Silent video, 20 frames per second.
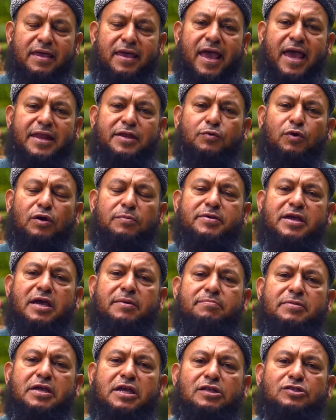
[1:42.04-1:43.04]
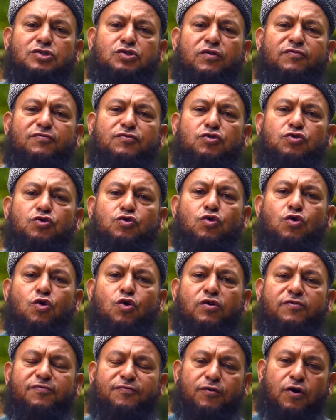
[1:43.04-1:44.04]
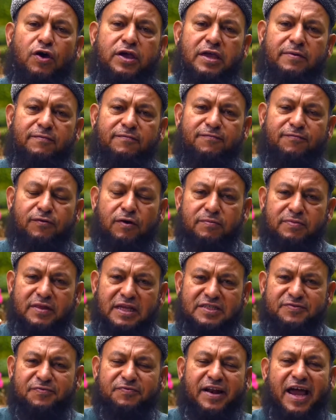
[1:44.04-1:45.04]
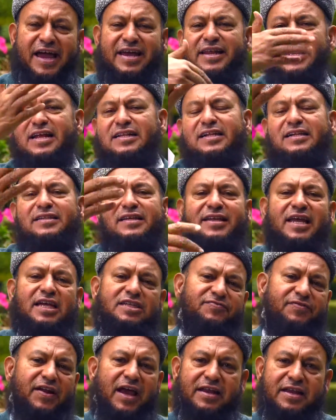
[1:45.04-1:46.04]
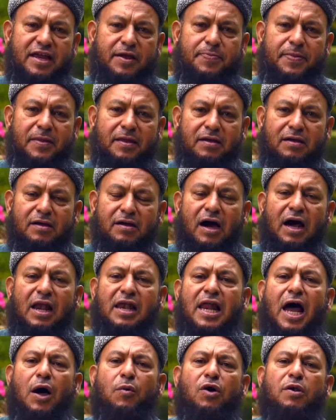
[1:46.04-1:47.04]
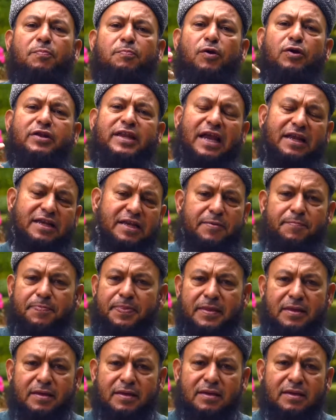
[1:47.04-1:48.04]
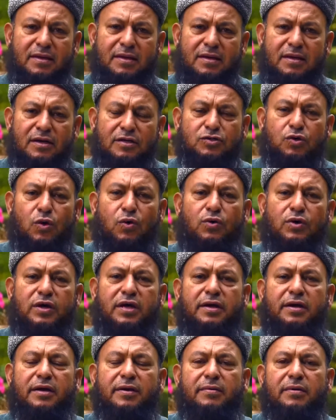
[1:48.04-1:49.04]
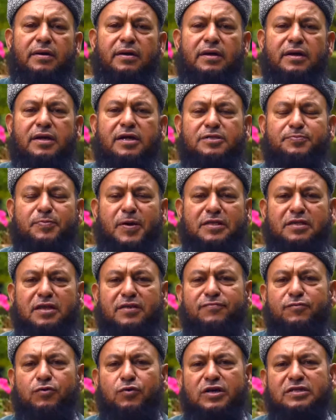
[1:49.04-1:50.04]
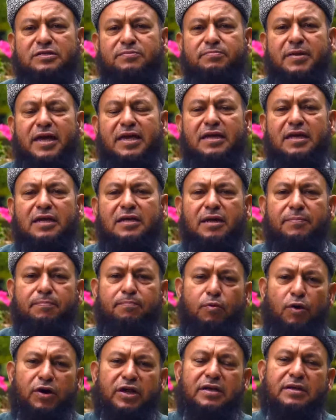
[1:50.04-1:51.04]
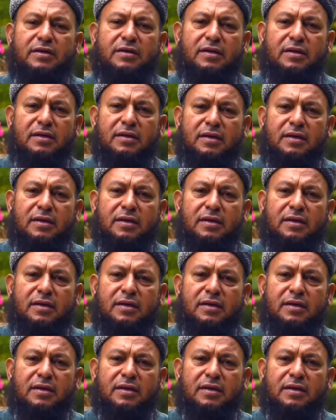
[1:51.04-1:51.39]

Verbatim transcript: and it will be a means of nur for him from this Friday till the next Friday. Allah will protect him. So, respected viewers, make it a point